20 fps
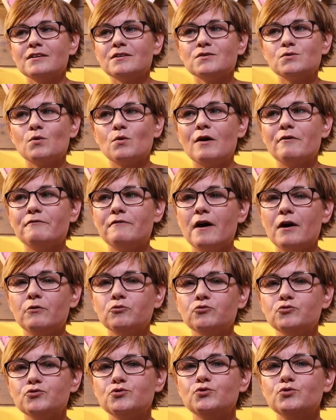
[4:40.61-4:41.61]
So I
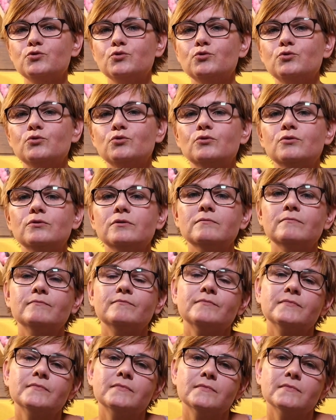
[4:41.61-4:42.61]
found two
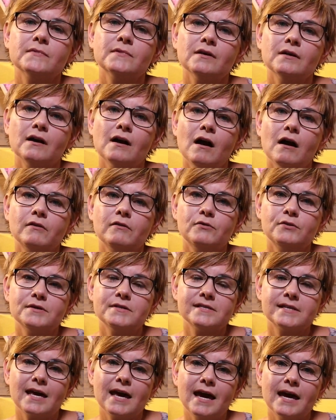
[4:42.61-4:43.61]
other
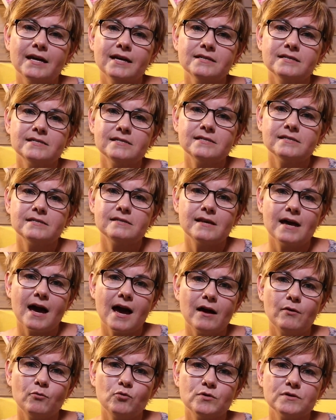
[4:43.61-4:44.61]
skeins
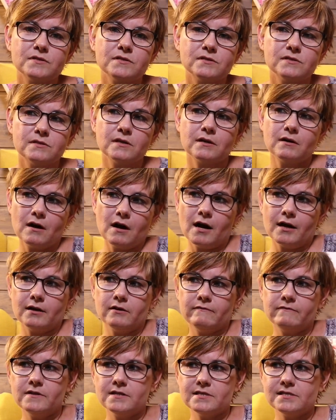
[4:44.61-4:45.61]
that was
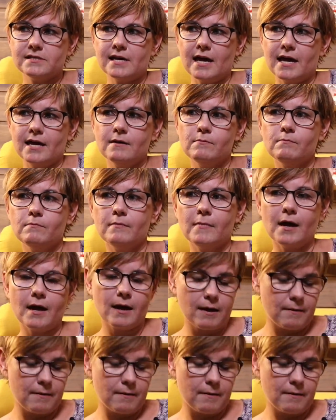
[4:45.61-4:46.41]
kind of the same,